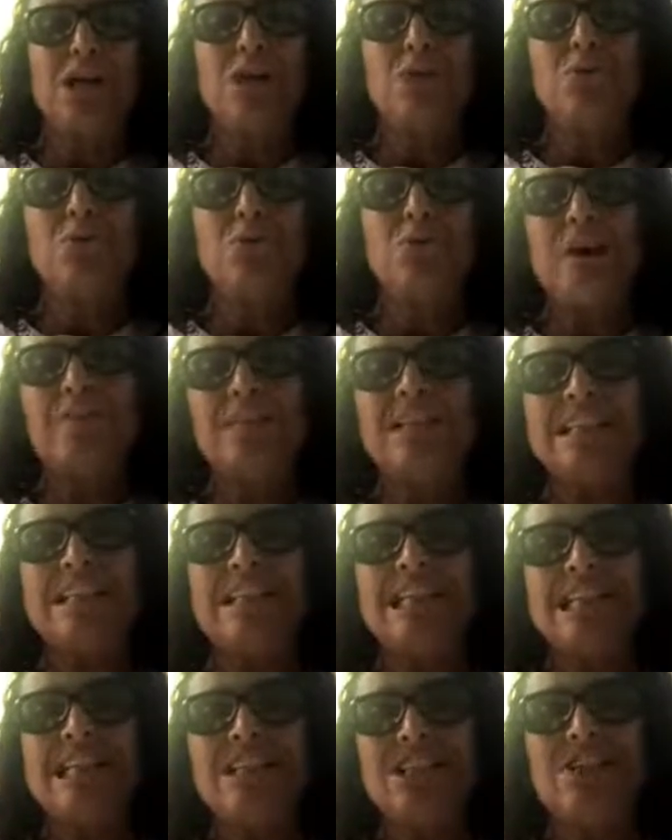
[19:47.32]
you have
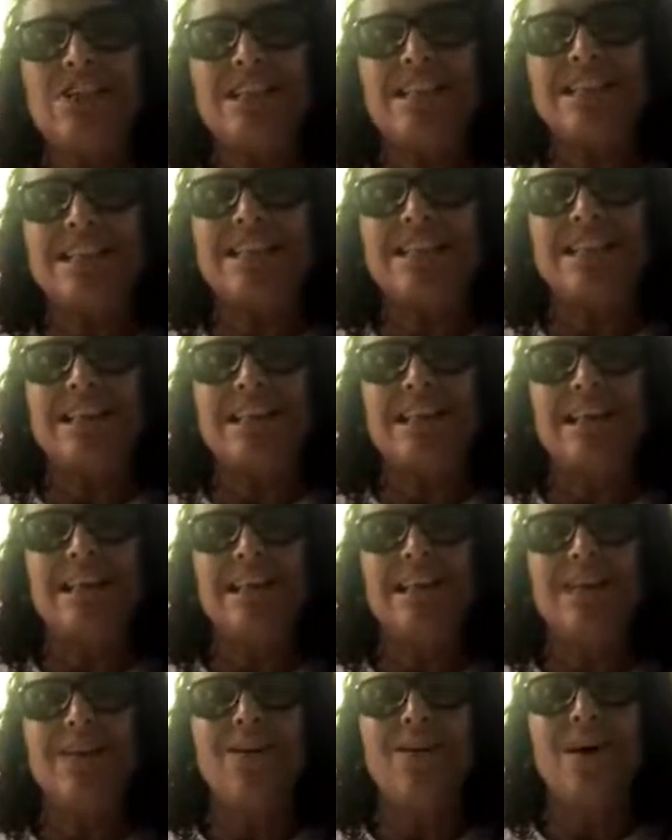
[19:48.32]
these urges,
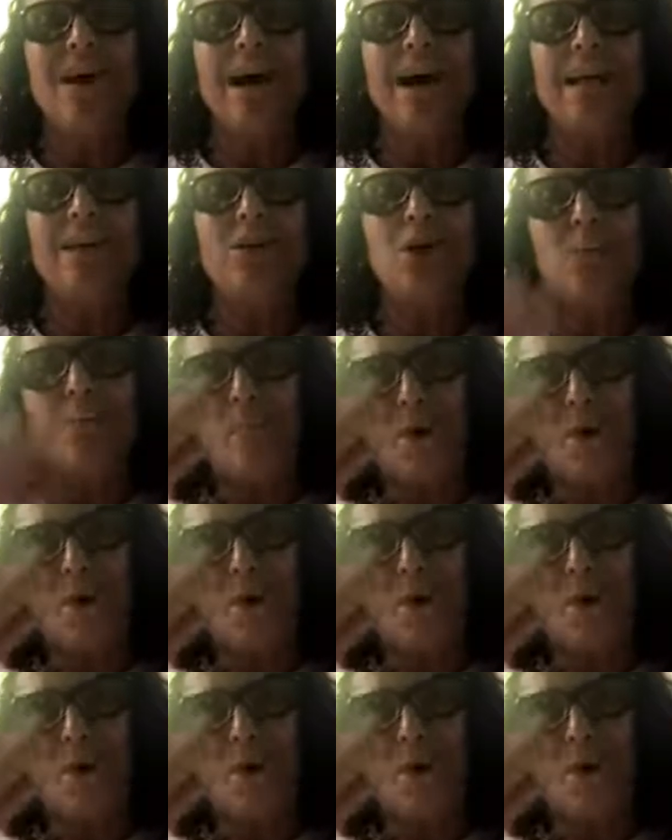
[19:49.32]
and your